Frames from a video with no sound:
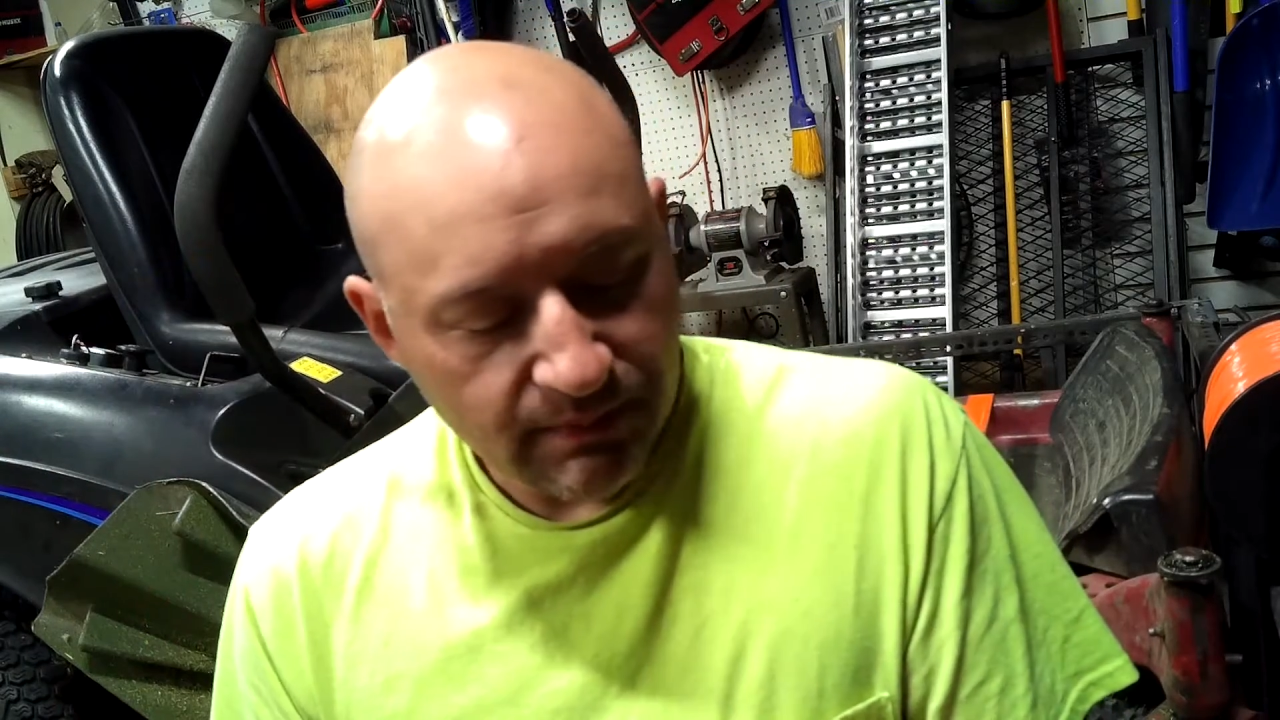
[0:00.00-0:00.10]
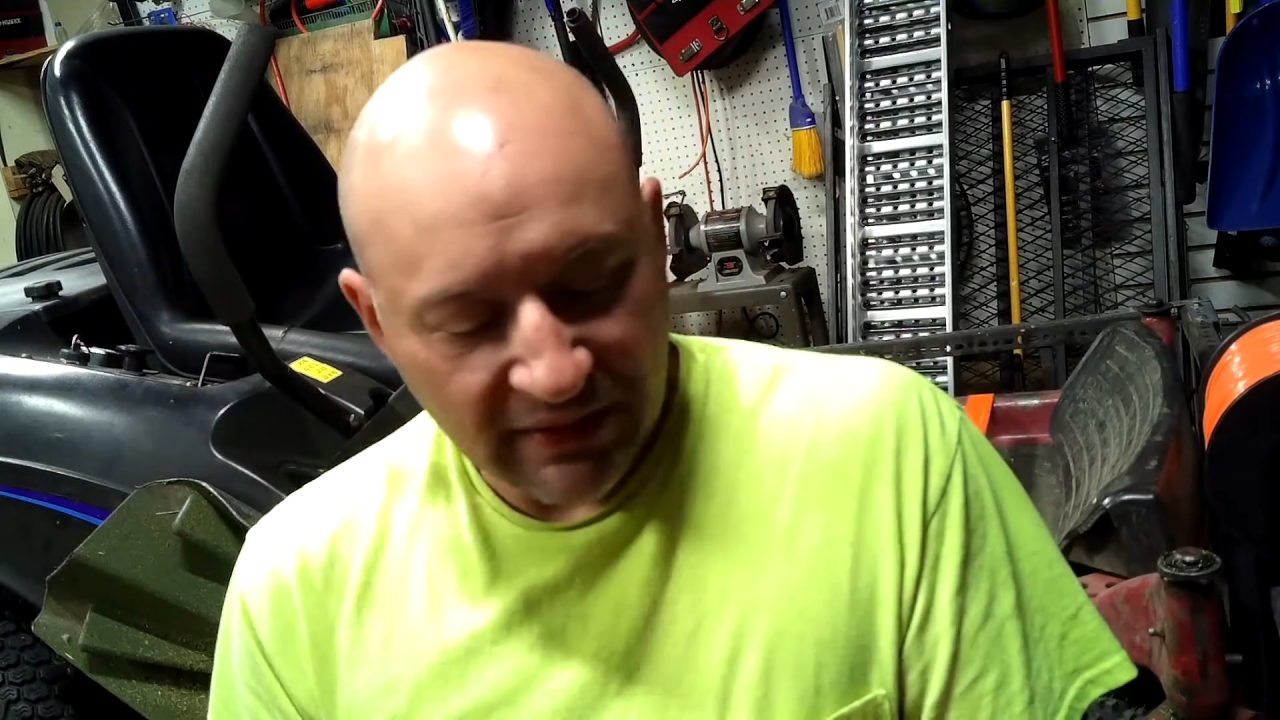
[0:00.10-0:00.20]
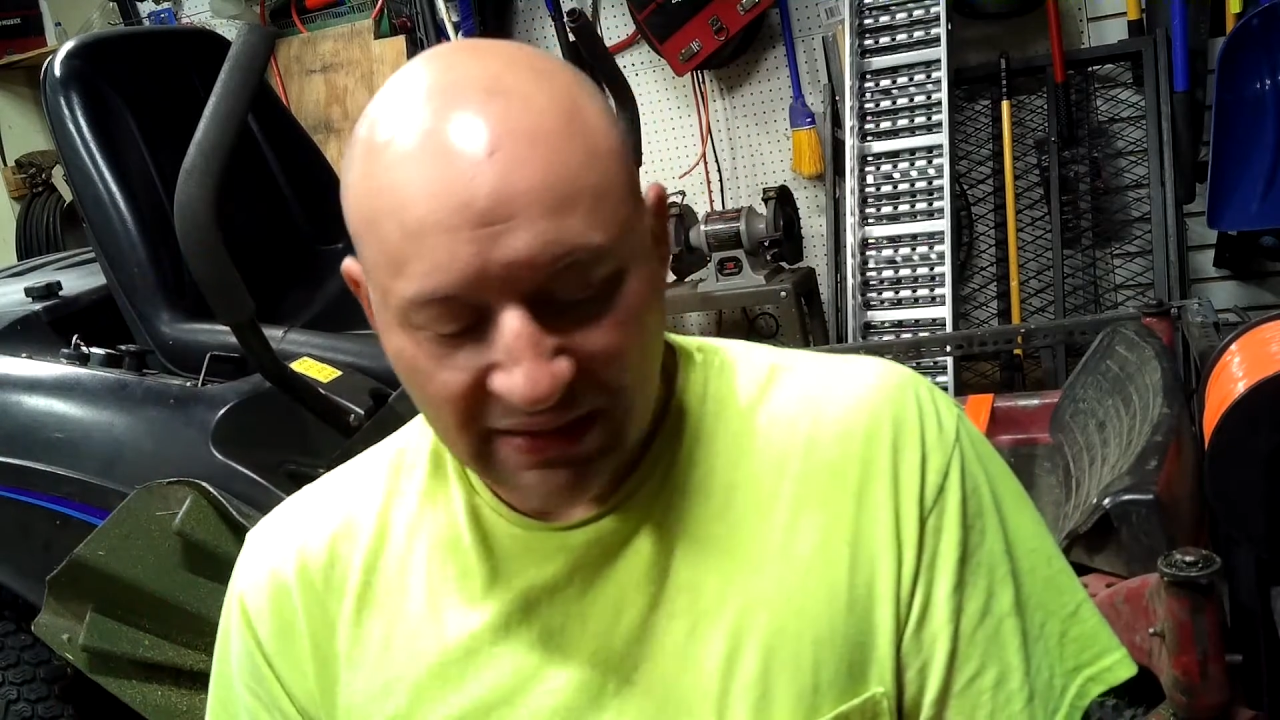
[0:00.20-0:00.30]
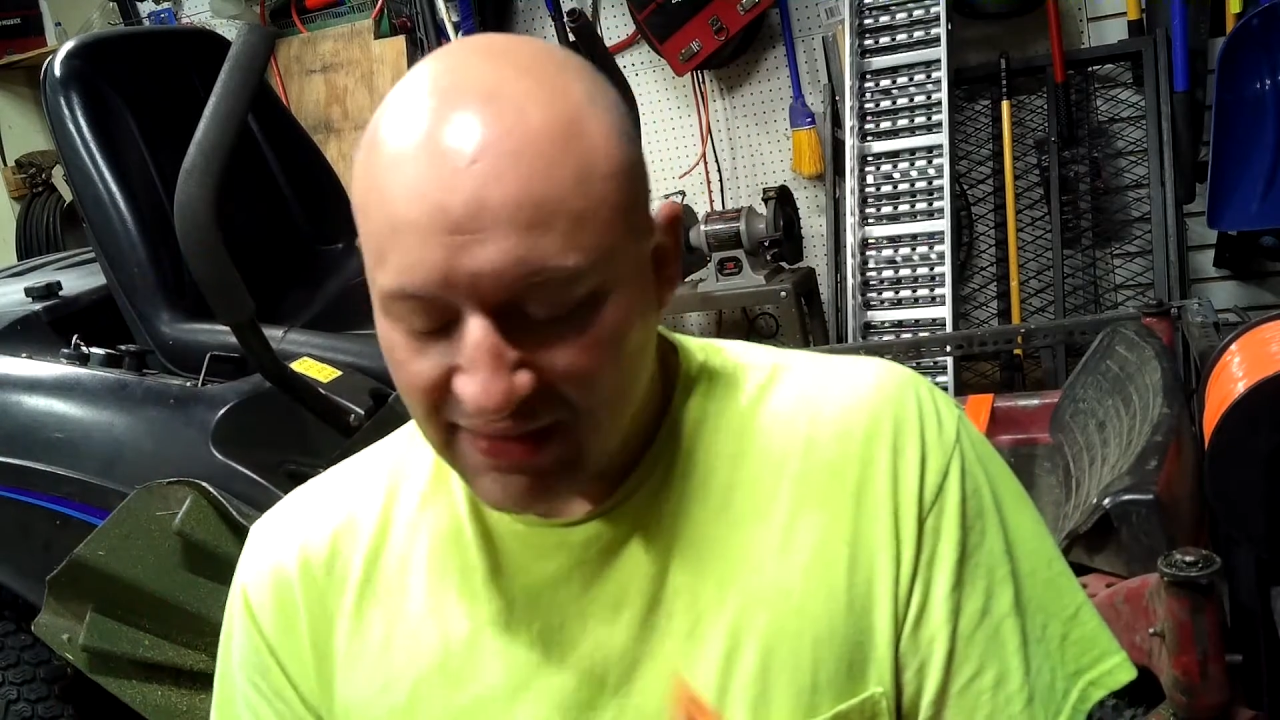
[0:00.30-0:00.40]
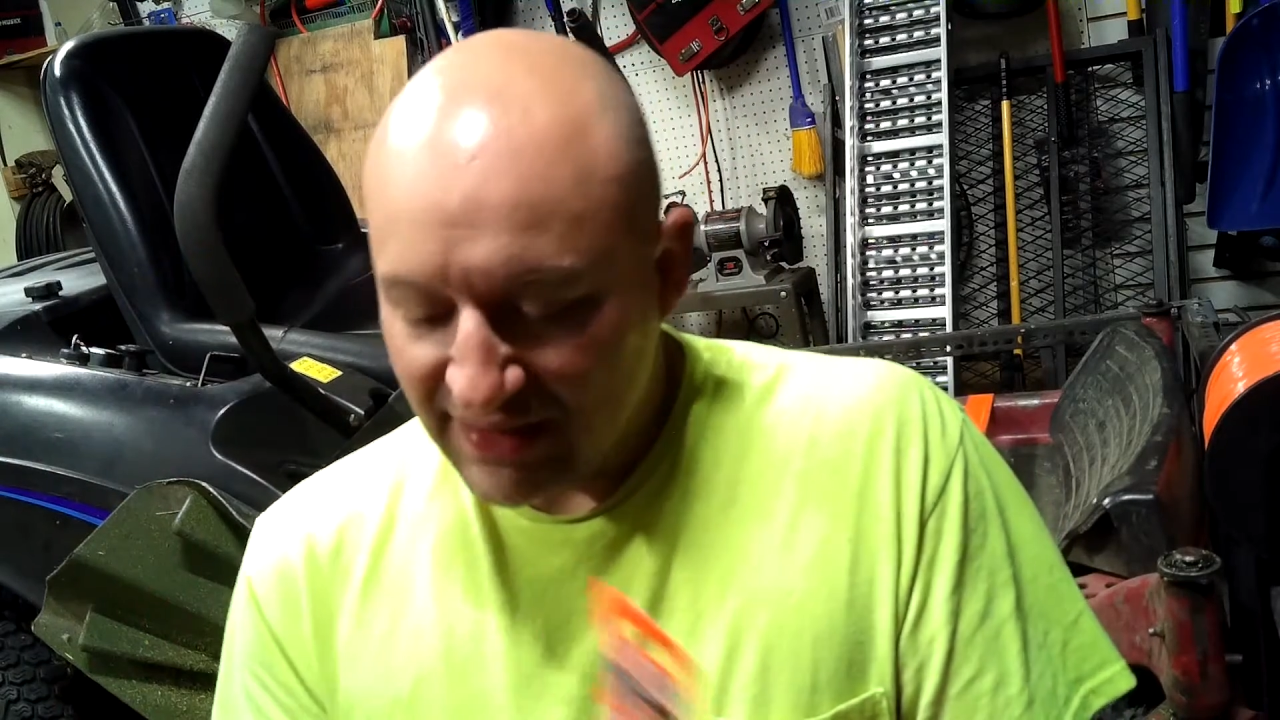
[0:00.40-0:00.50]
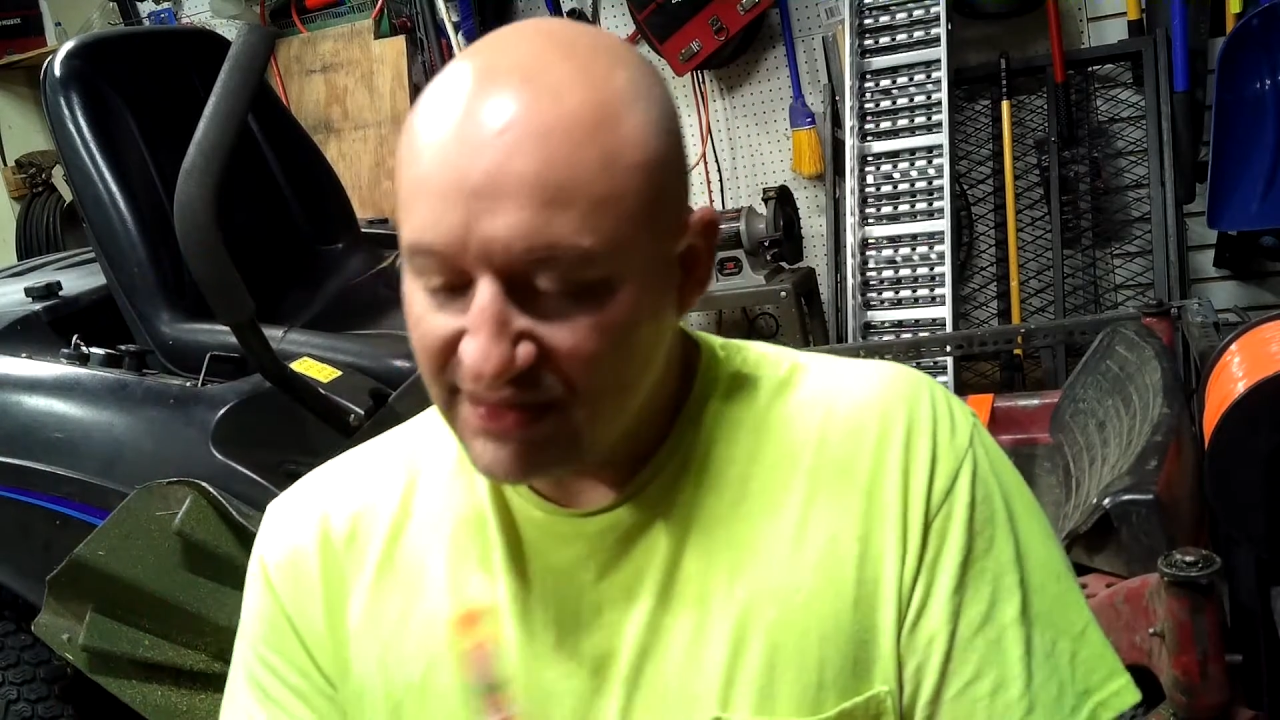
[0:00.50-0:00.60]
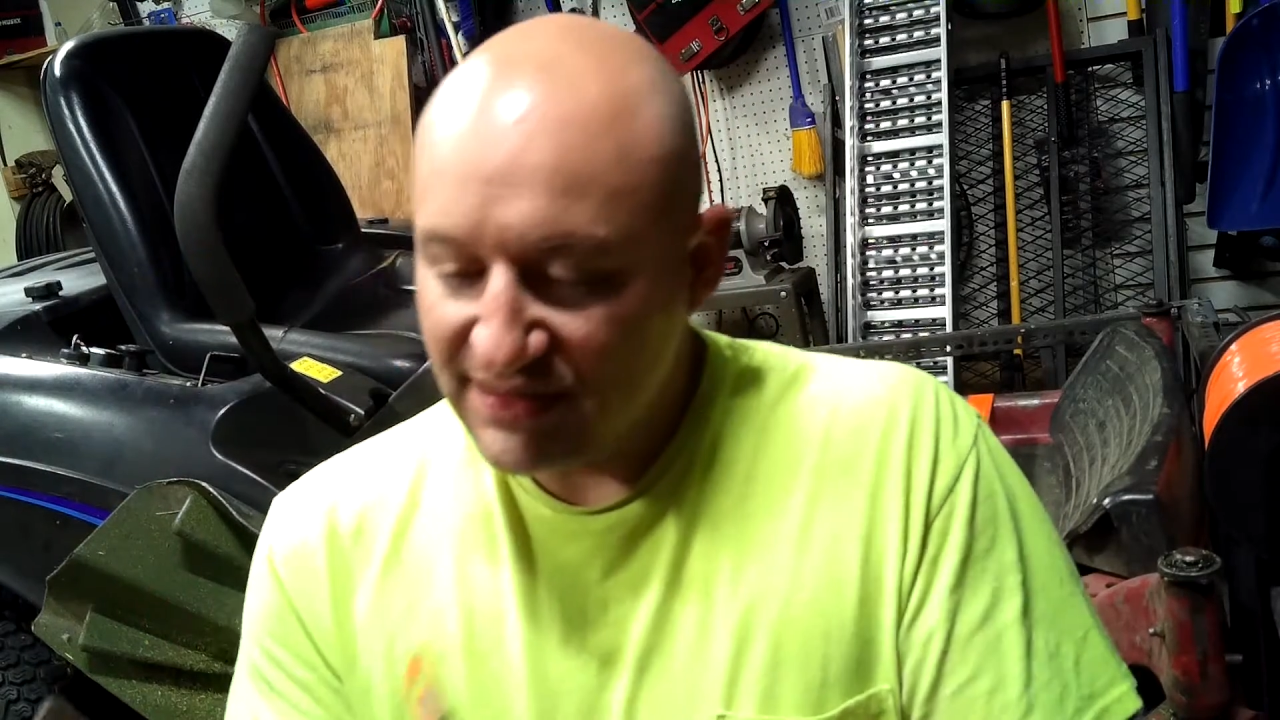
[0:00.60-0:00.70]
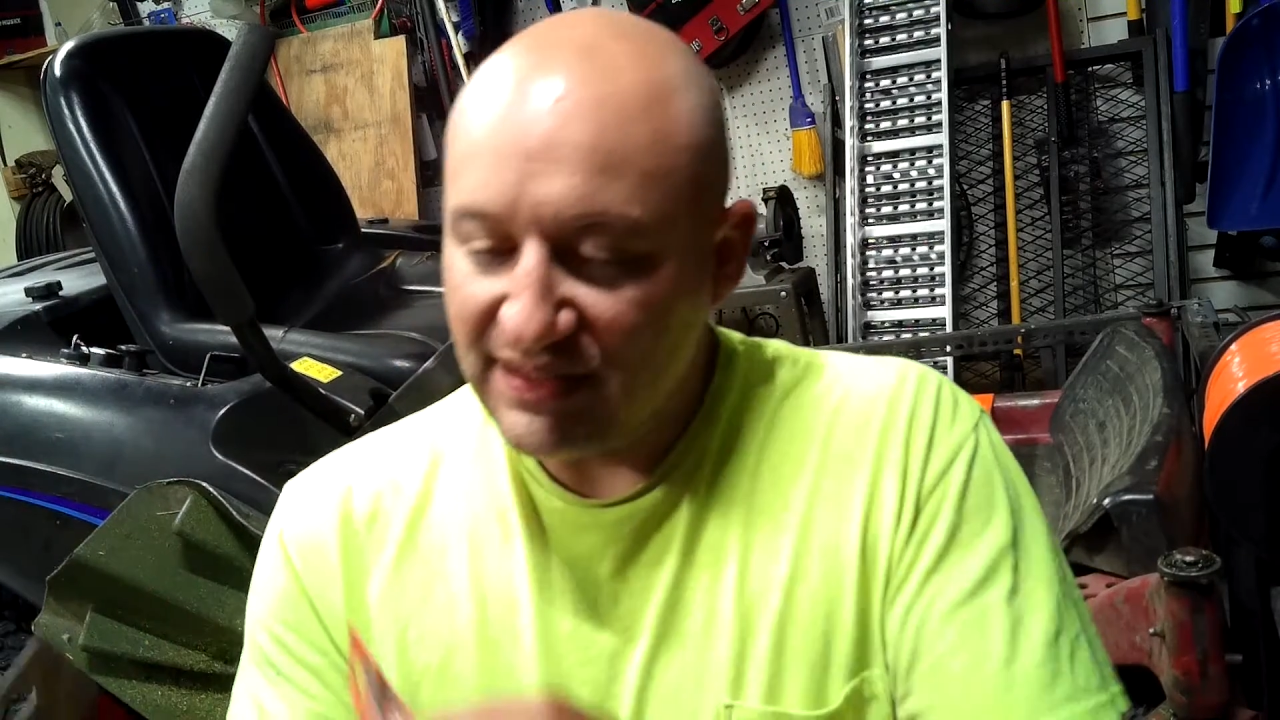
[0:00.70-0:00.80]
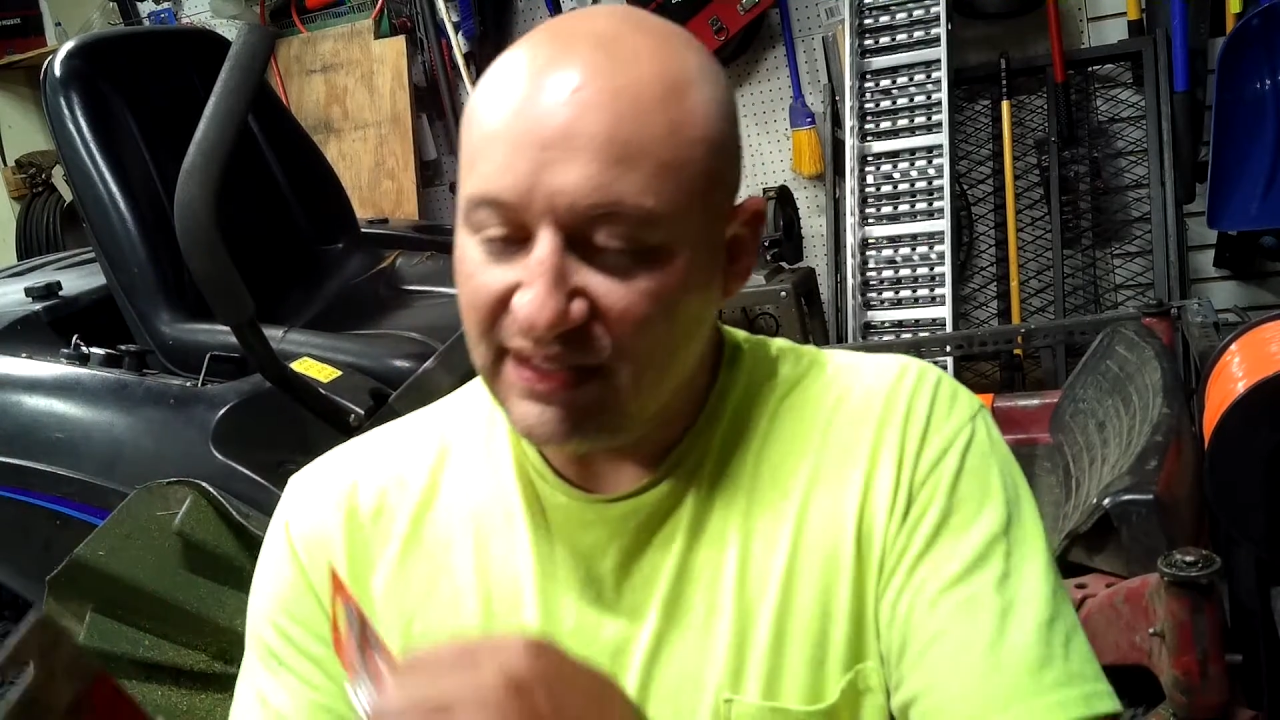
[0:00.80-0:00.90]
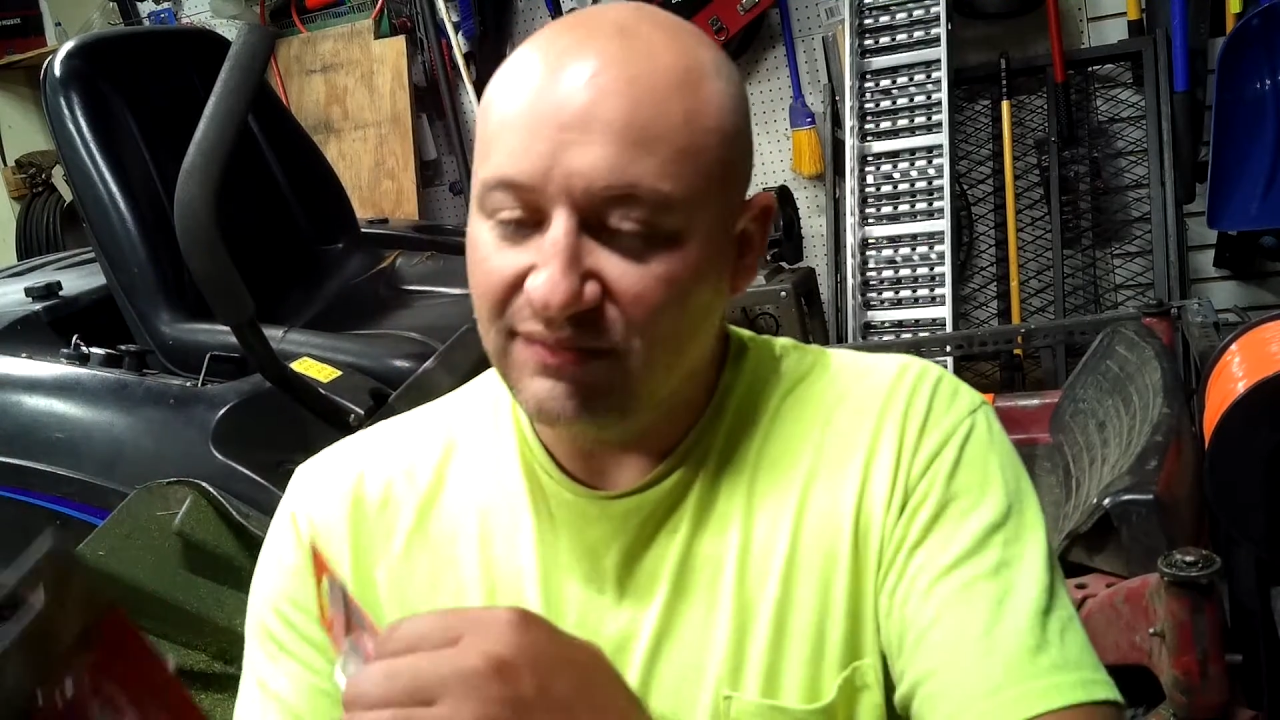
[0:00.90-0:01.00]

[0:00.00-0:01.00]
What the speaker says: because